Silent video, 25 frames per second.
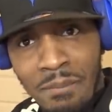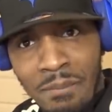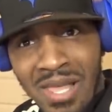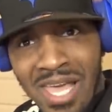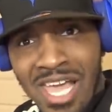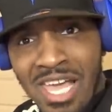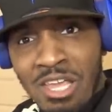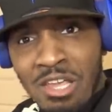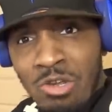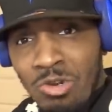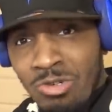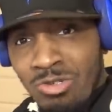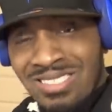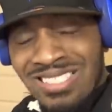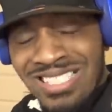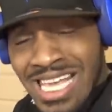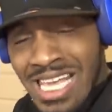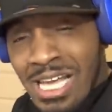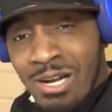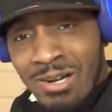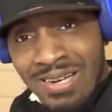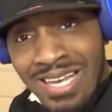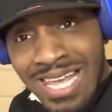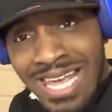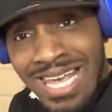And you still
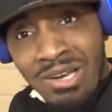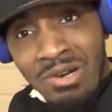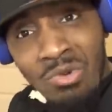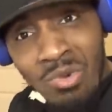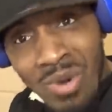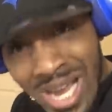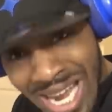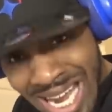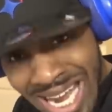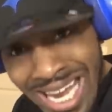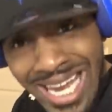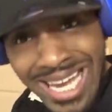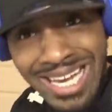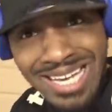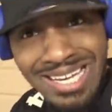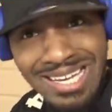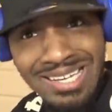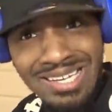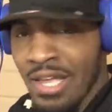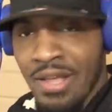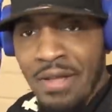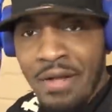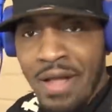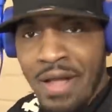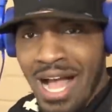didn't win!
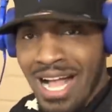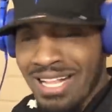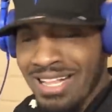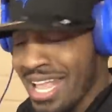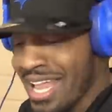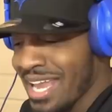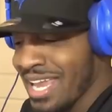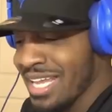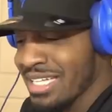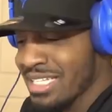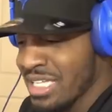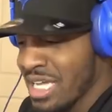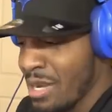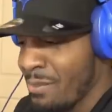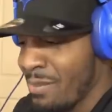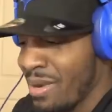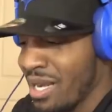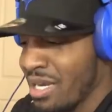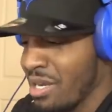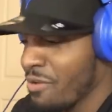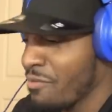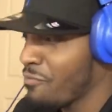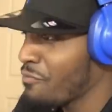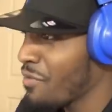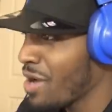I think you're talking about
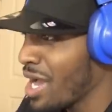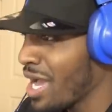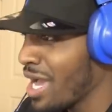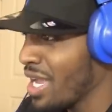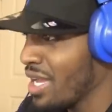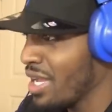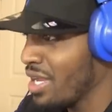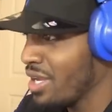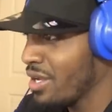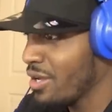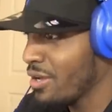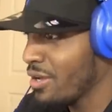the fight.